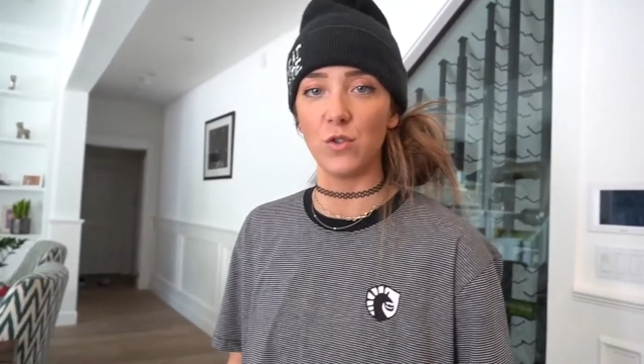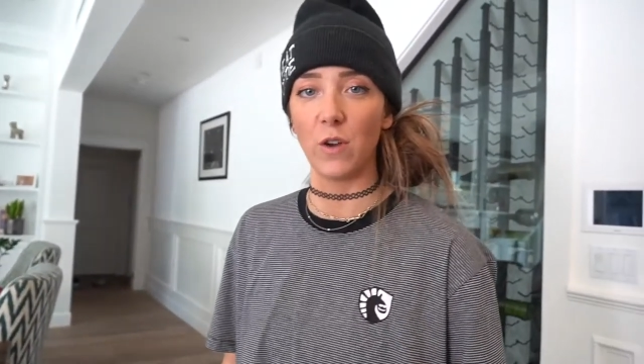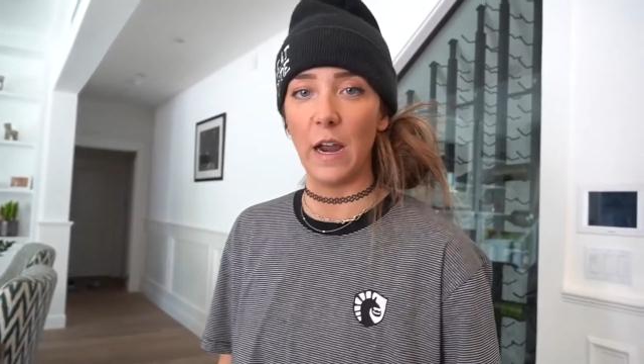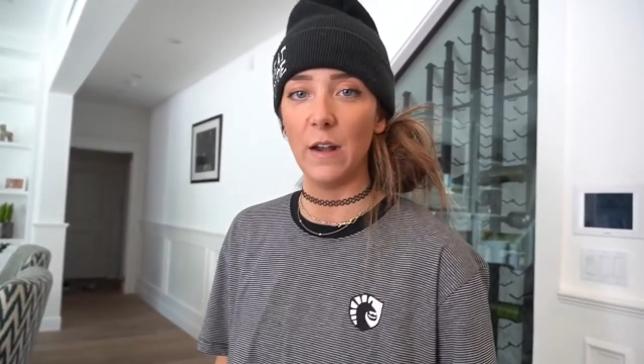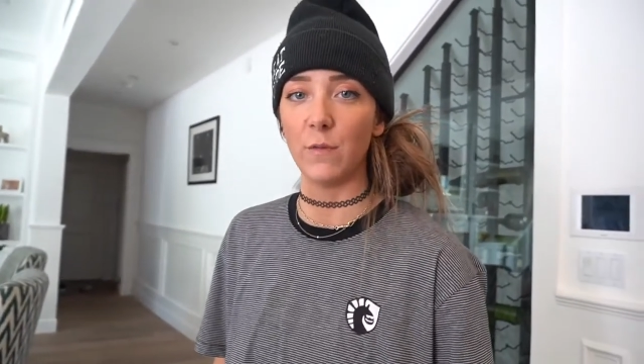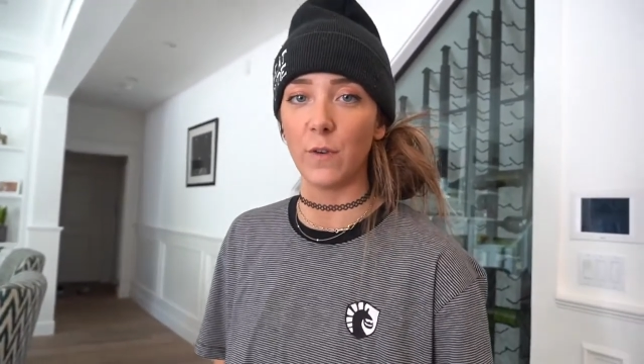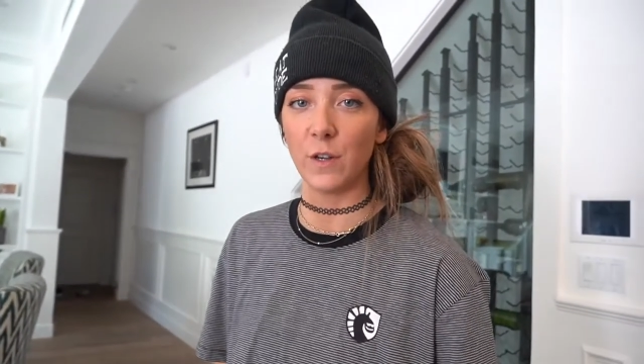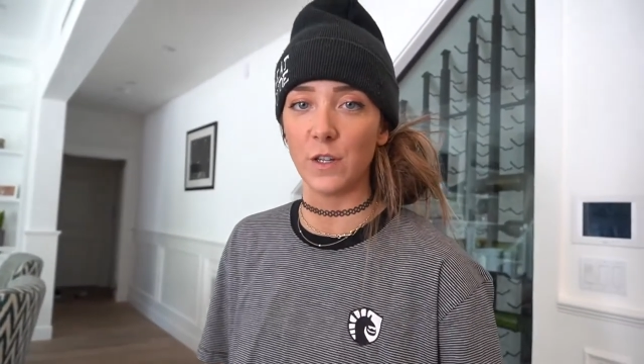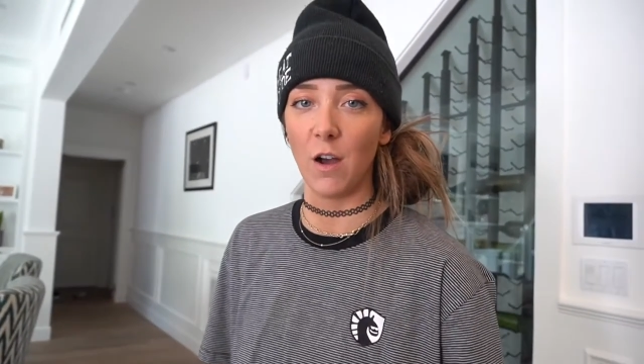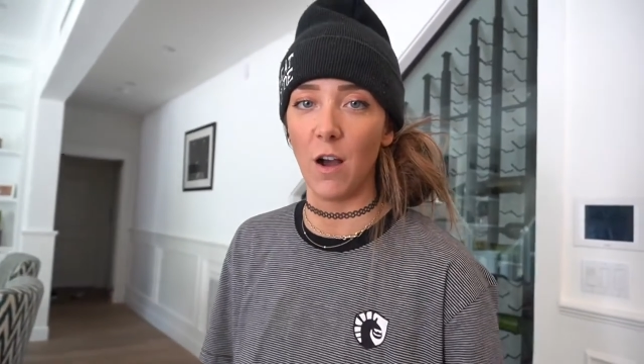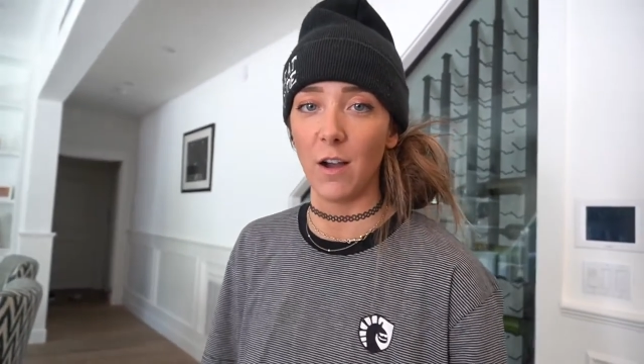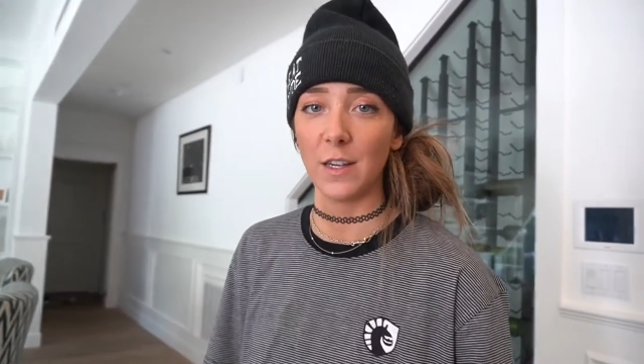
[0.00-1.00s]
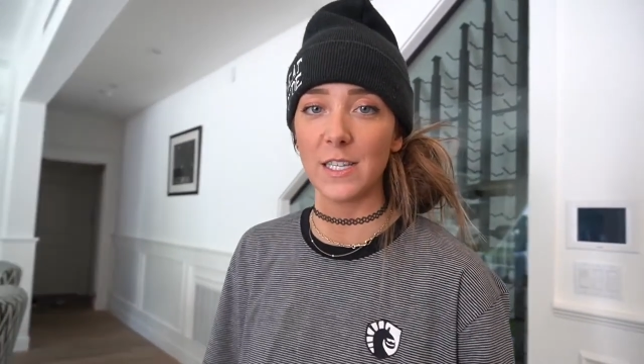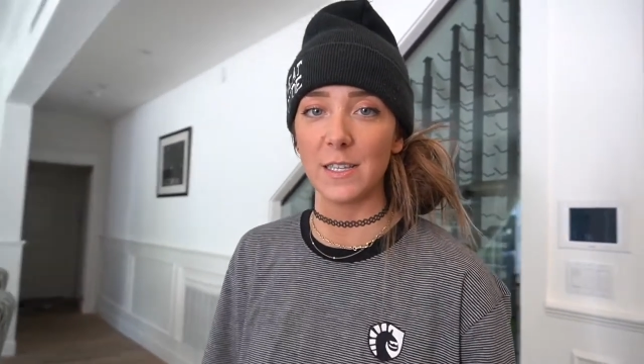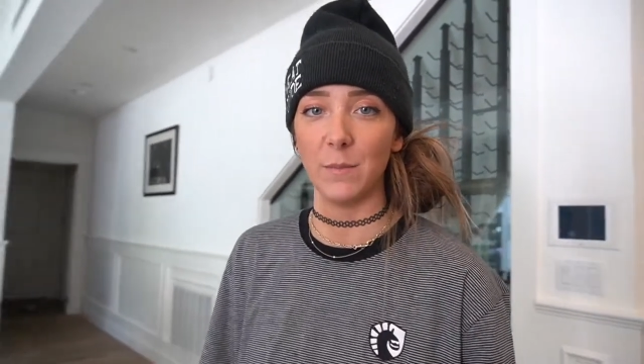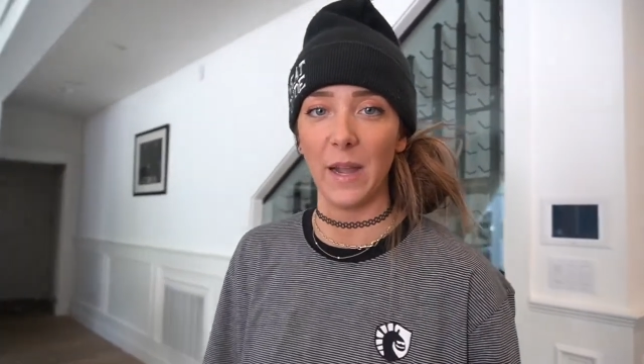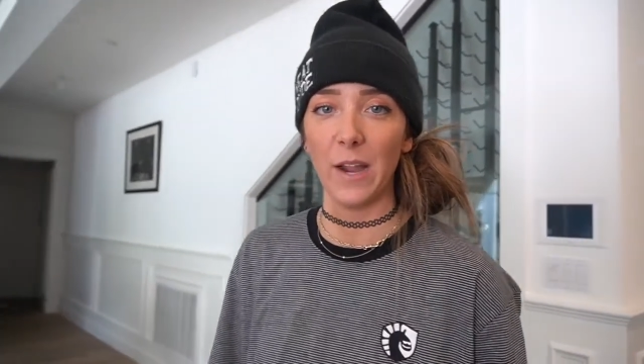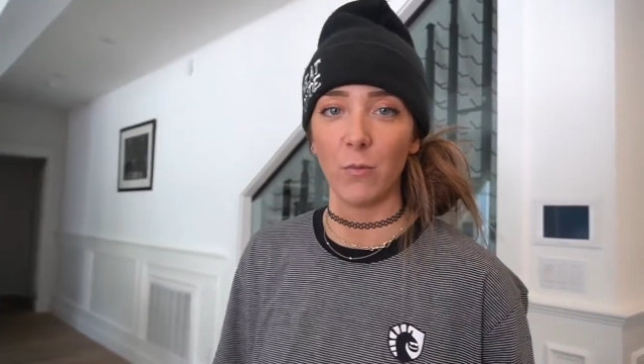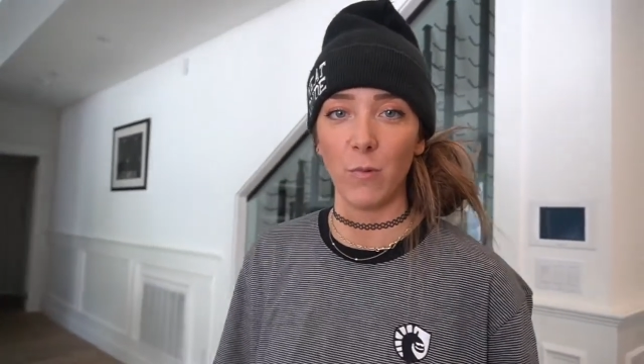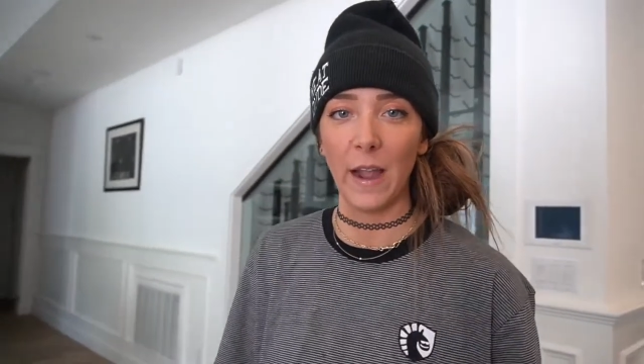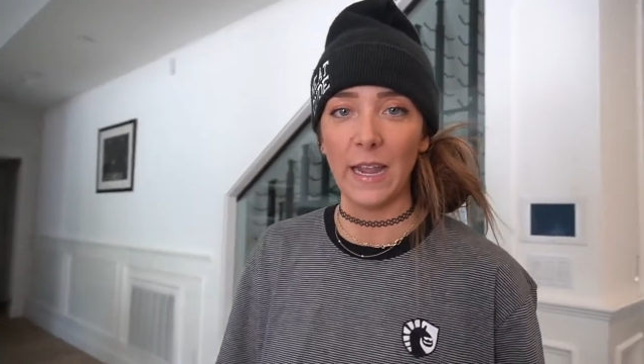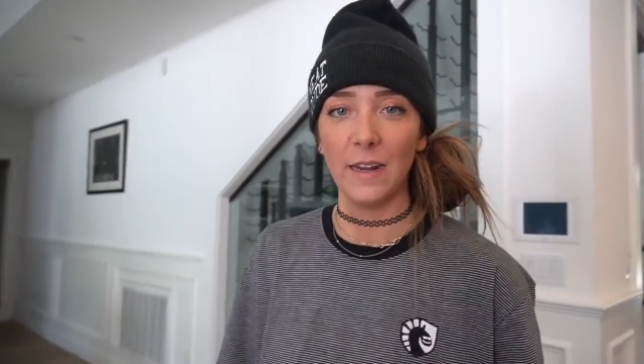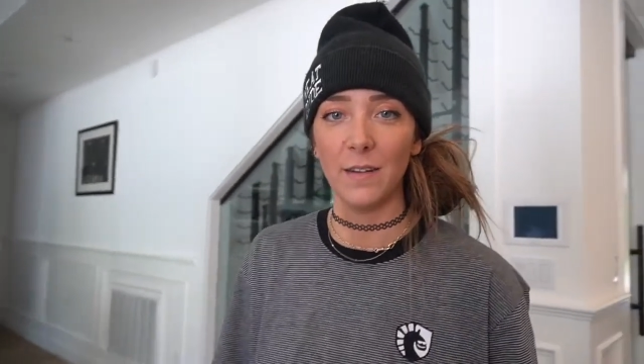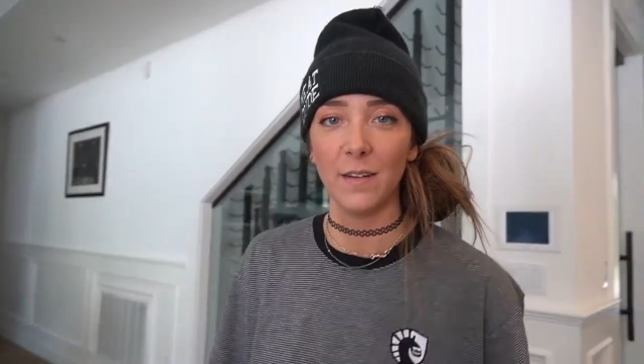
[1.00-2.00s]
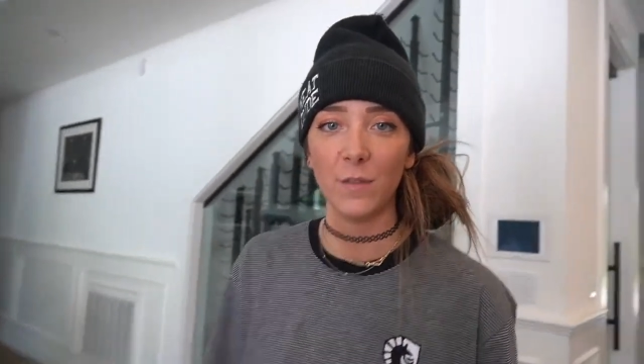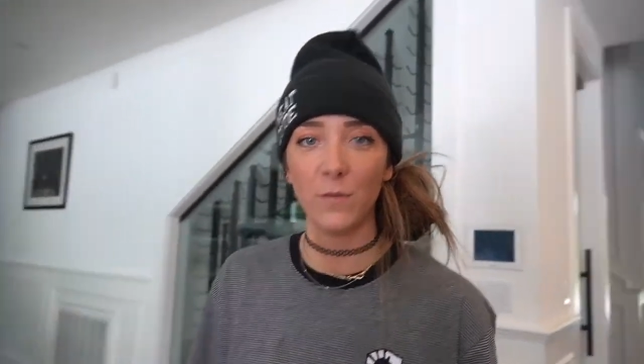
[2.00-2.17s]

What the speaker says: train for dogs, am I right,